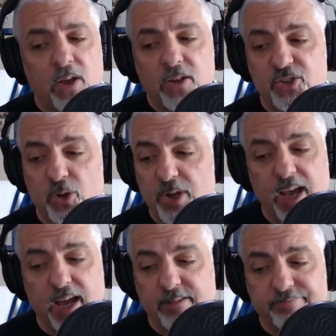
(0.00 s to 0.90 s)
So
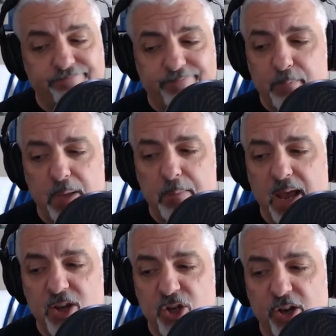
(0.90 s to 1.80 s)
again, be
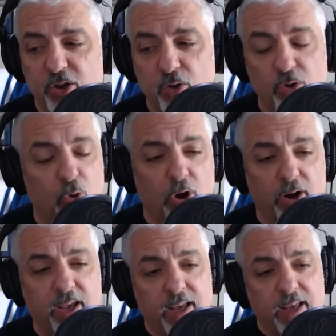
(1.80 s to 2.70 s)
patient in New
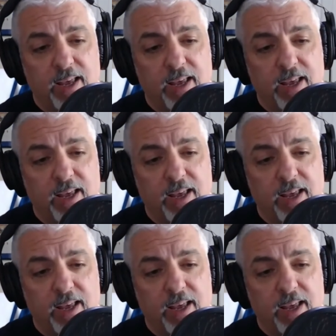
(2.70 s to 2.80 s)
York.